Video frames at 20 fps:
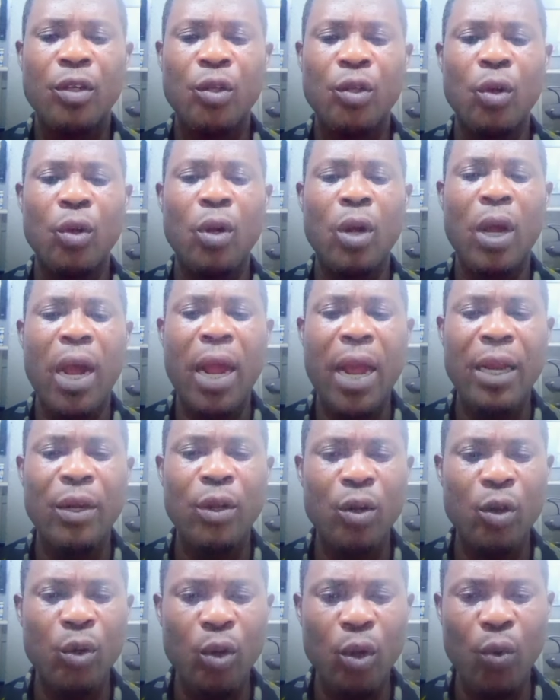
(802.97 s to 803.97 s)
So I
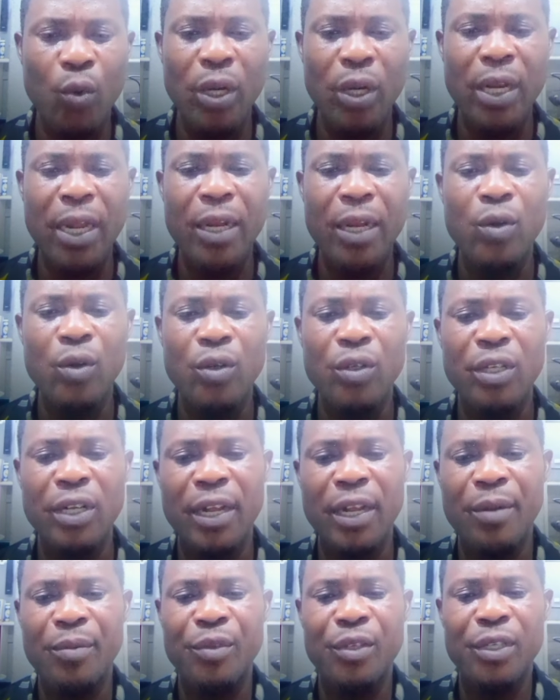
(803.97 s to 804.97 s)
don't know whether those
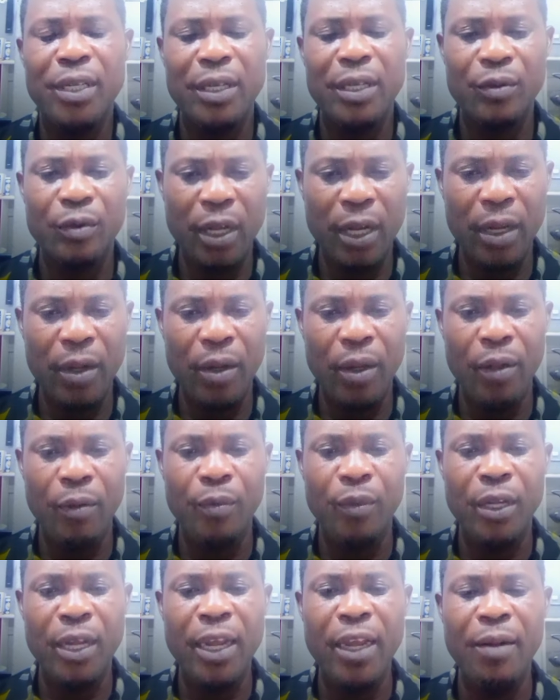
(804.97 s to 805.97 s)
names
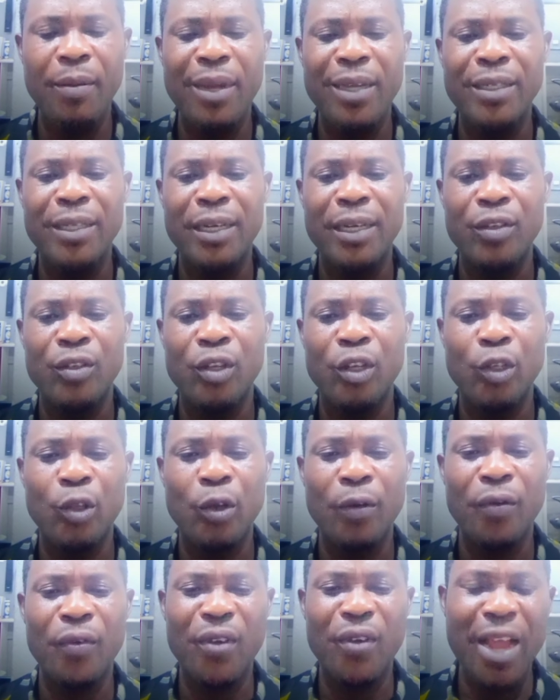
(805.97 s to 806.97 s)
came as a result
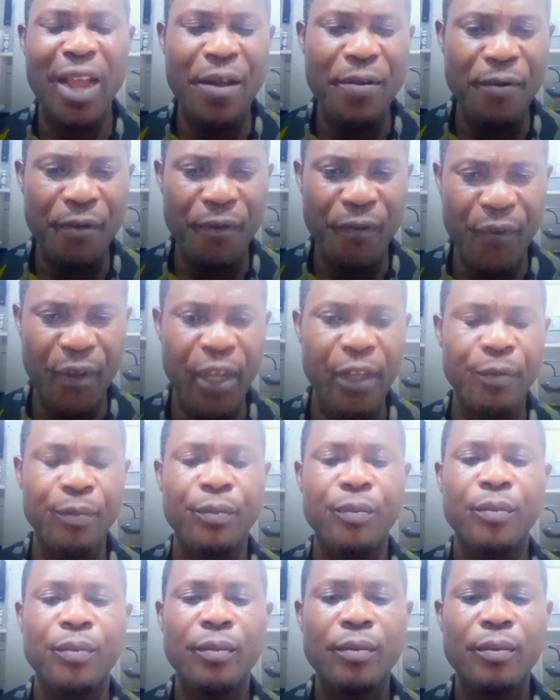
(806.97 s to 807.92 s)
of envy.